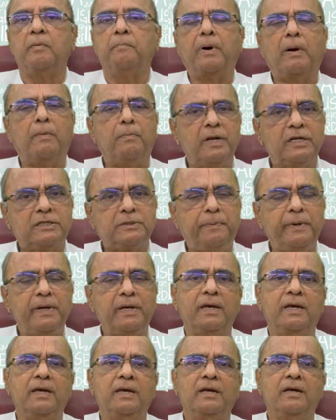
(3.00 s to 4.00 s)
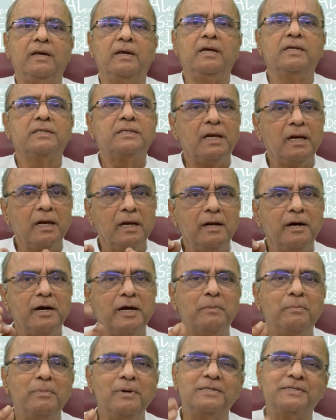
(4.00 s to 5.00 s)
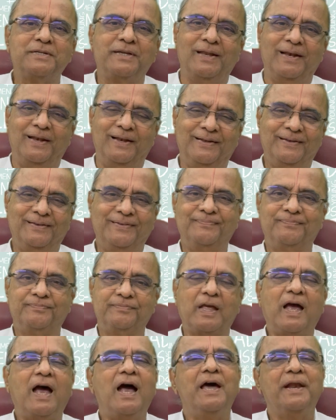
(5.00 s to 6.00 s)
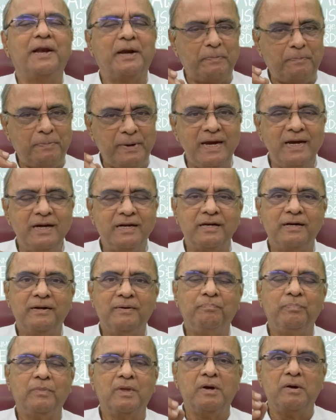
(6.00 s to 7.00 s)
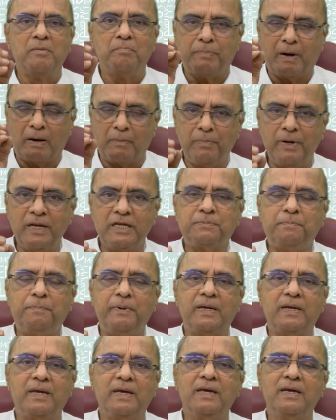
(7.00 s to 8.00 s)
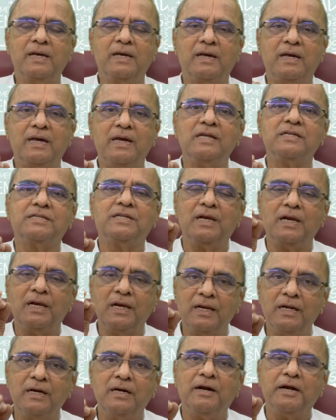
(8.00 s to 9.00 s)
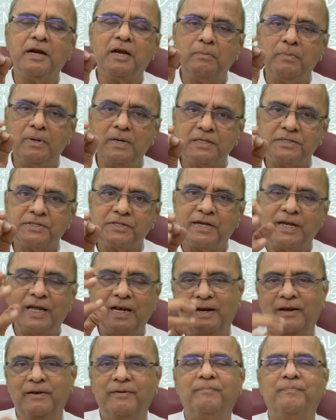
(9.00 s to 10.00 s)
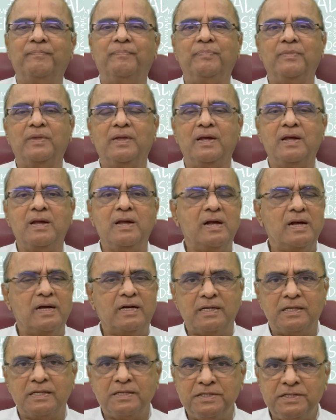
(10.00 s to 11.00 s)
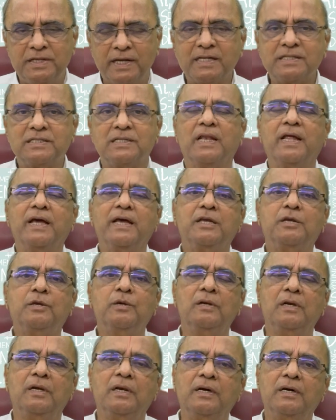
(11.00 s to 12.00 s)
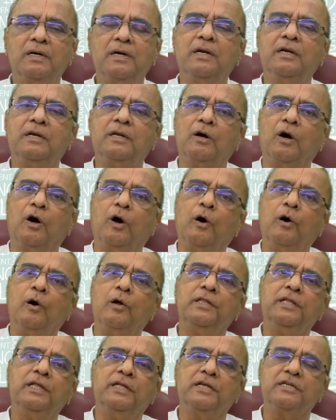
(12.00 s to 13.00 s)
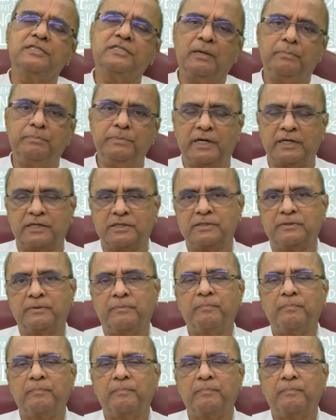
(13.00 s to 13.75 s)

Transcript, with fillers: public speaking is a learnable skill. I repeat, public speaking is a learnable skill. Just like you learned all the other subjects.